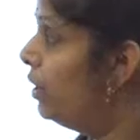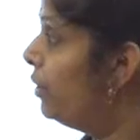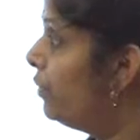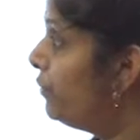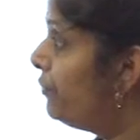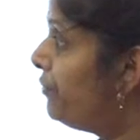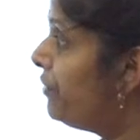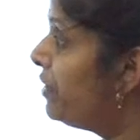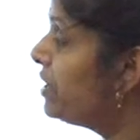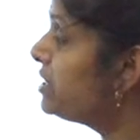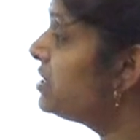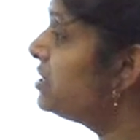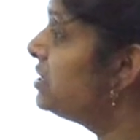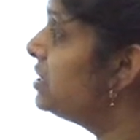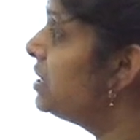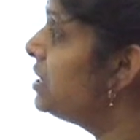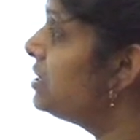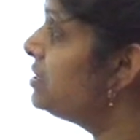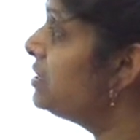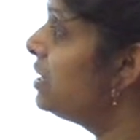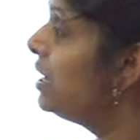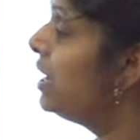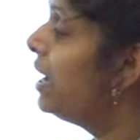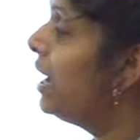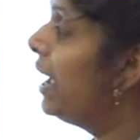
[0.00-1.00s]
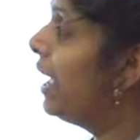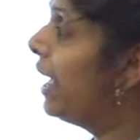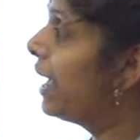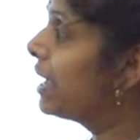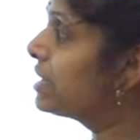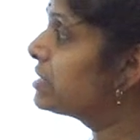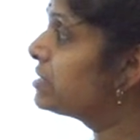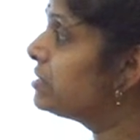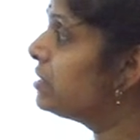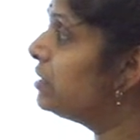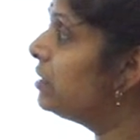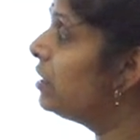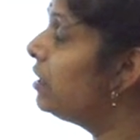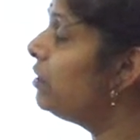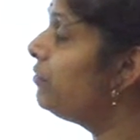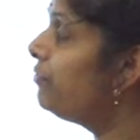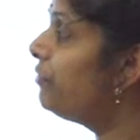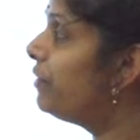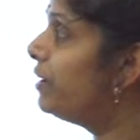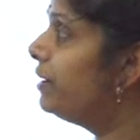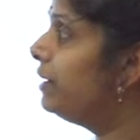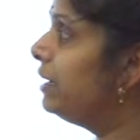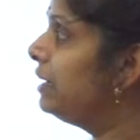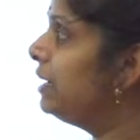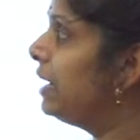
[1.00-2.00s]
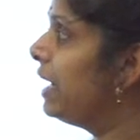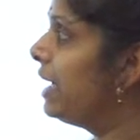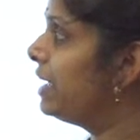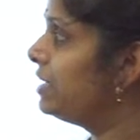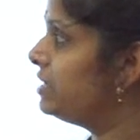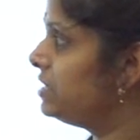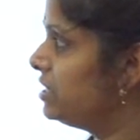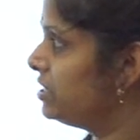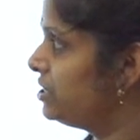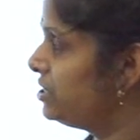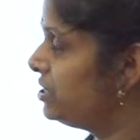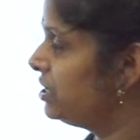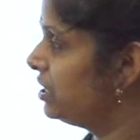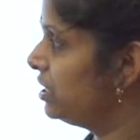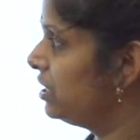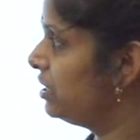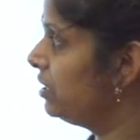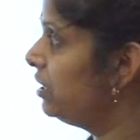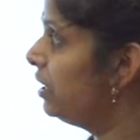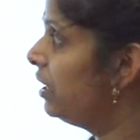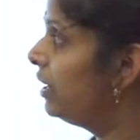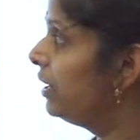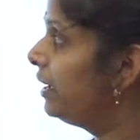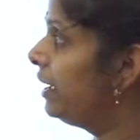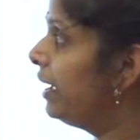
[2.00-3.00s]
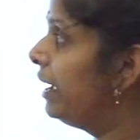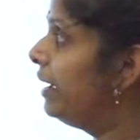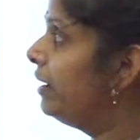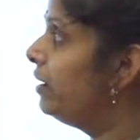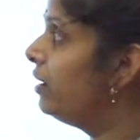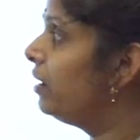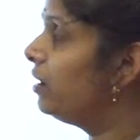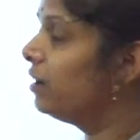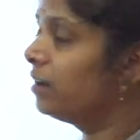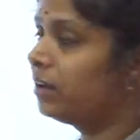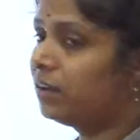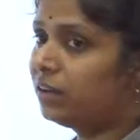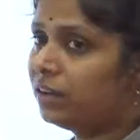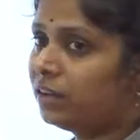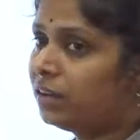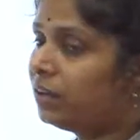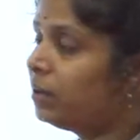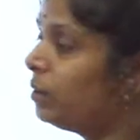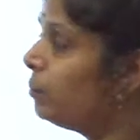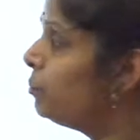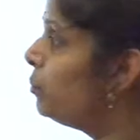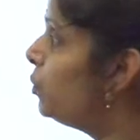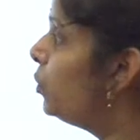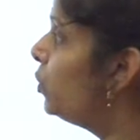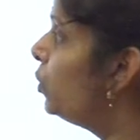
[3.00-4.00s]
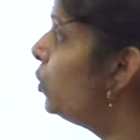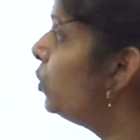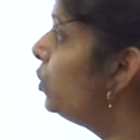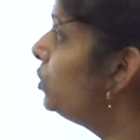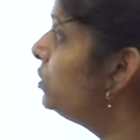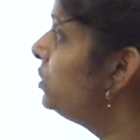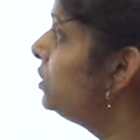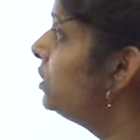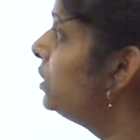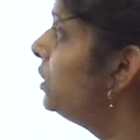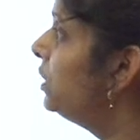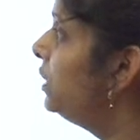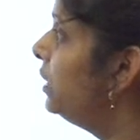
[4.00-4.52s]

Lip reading: First is external fertilization can occur both